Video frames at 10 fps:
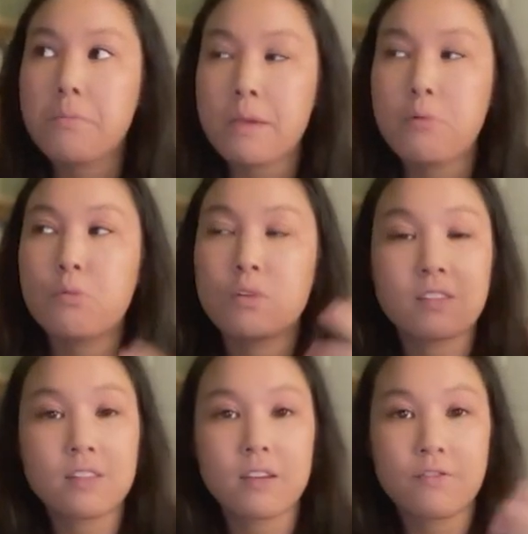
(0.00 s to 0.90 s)
people
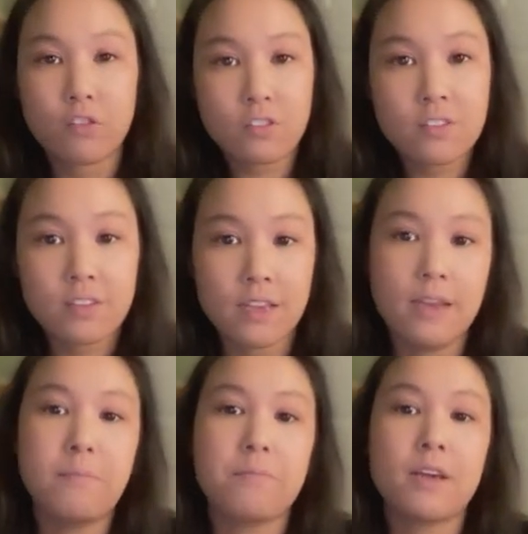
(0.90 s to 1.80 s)
once they first see
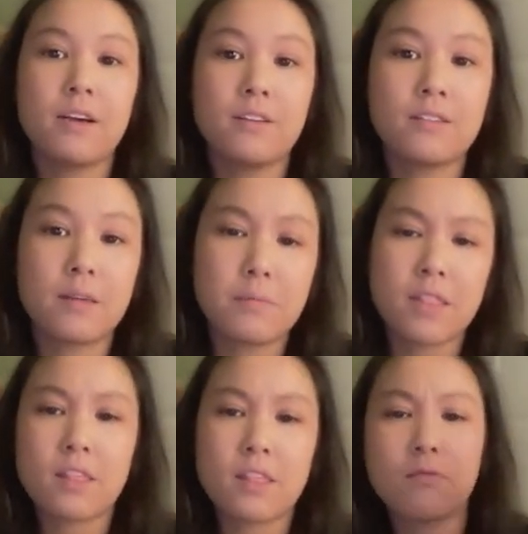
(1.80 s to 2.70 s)
it because they
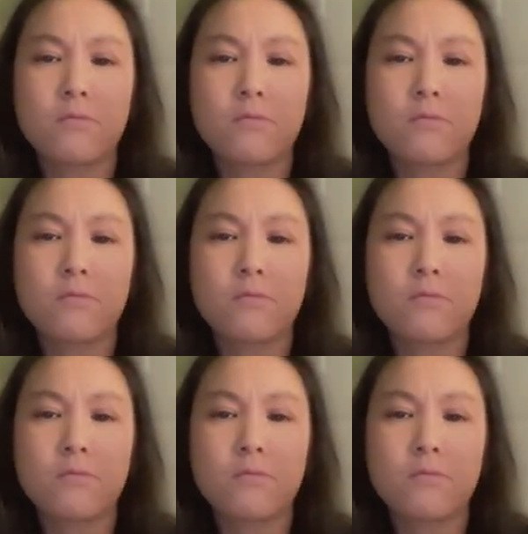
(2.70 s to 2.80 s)
might think,